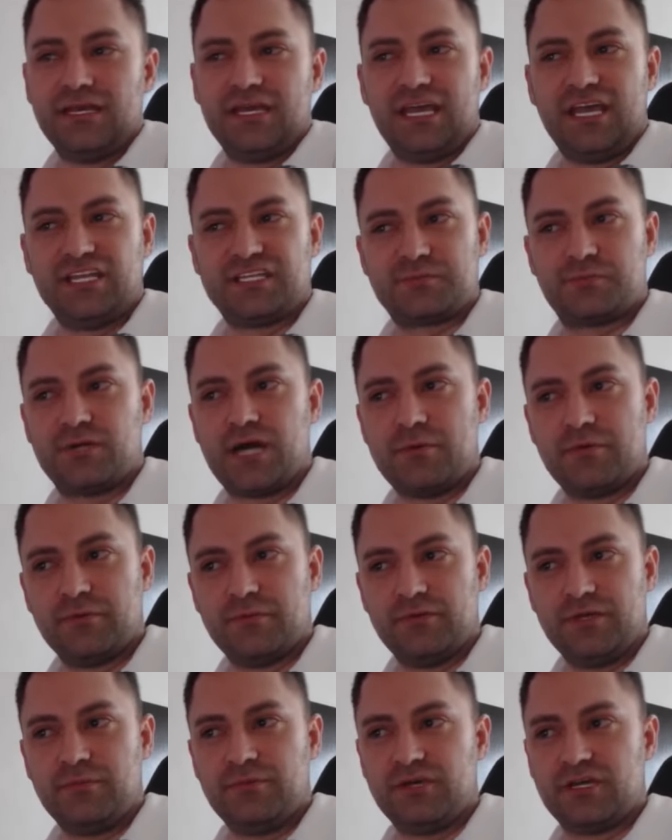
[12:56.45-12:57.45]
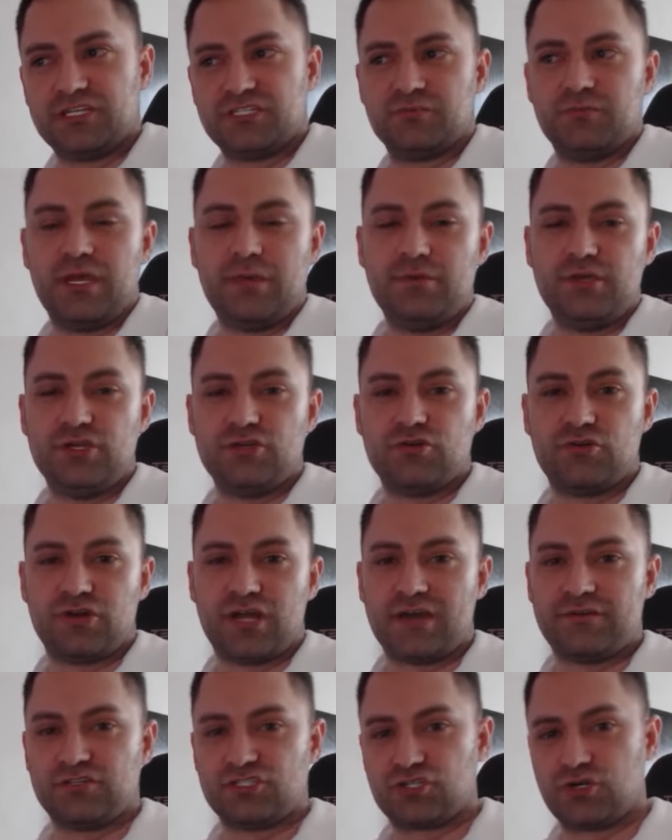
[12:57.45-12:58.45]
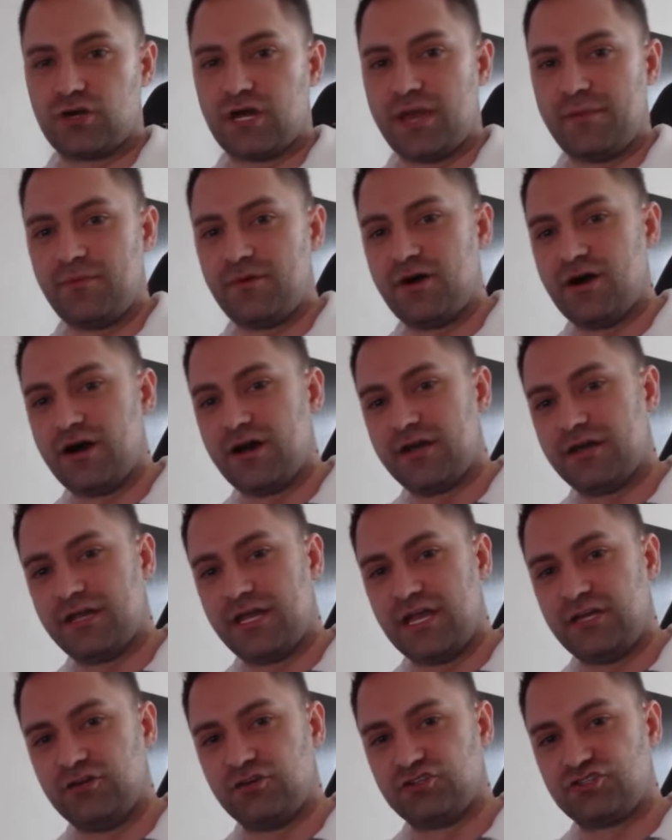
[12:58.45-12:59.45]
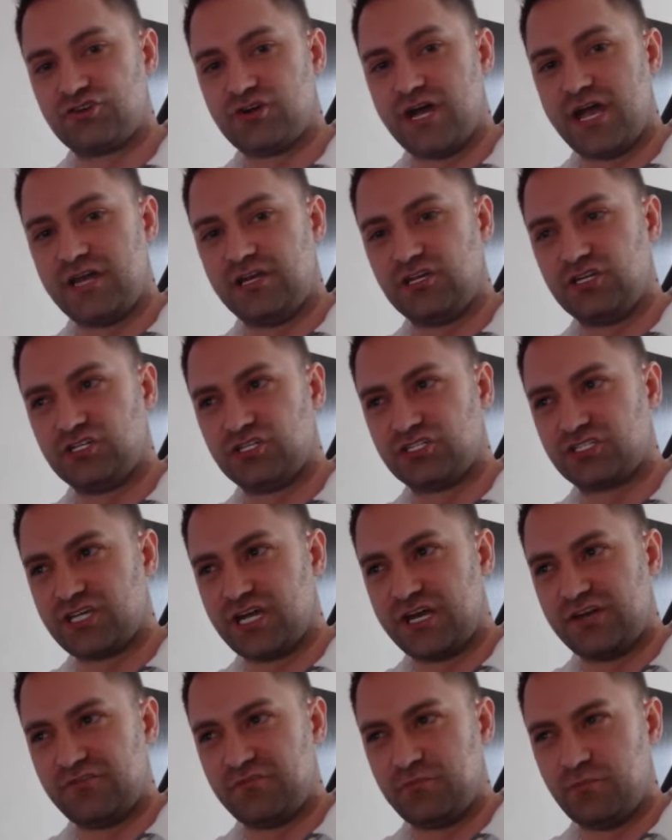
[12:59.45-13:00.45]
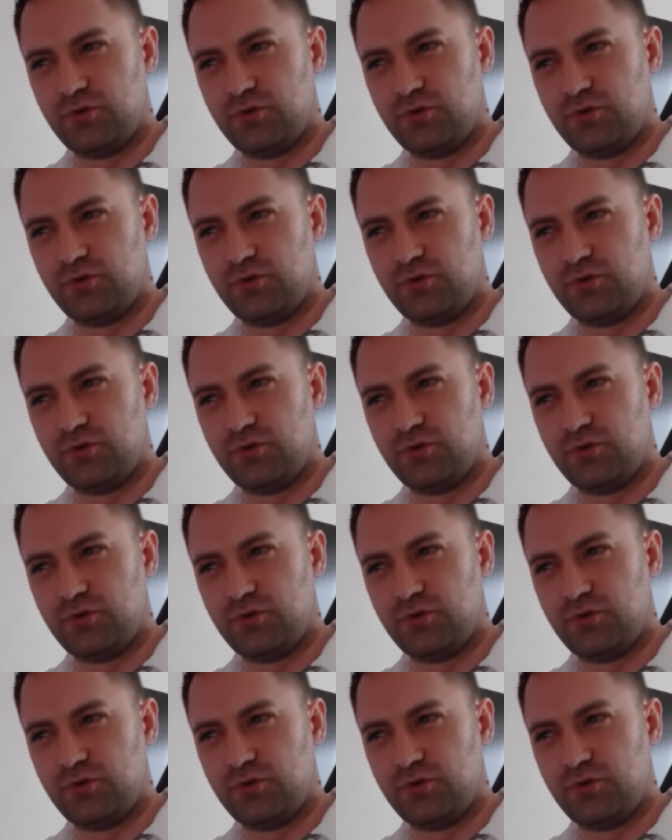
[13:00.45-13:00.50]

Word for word: it's probably because maybe you don't have a tripod and you're trying to just kind of